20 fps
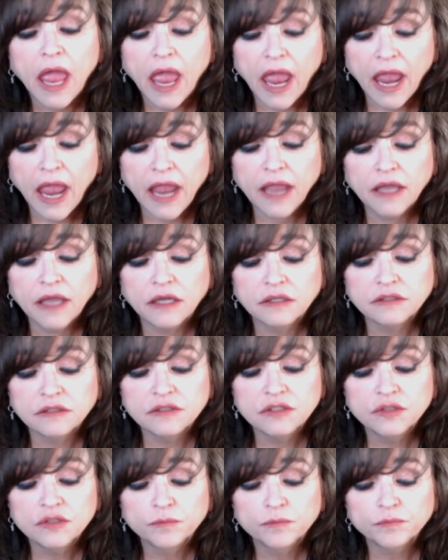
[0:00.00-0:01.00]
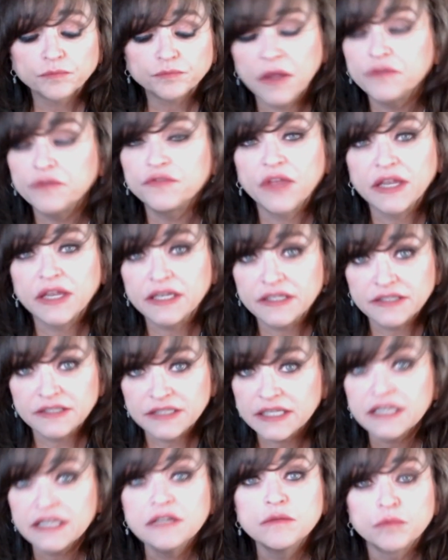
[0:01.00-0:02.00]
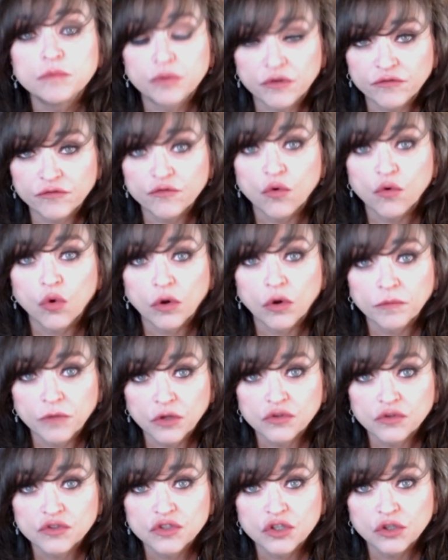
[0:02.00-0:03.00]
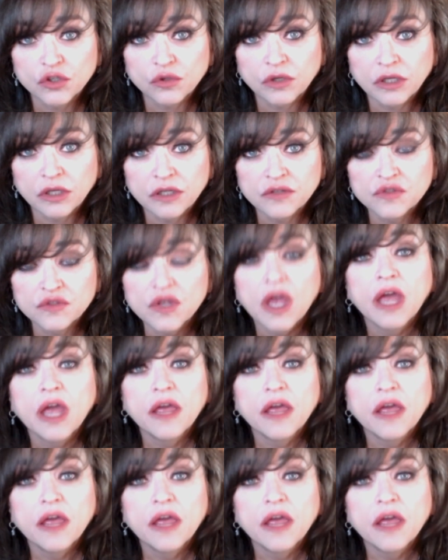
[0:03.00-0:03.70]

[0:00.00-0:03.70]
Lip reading: And if they didn't perform those duties,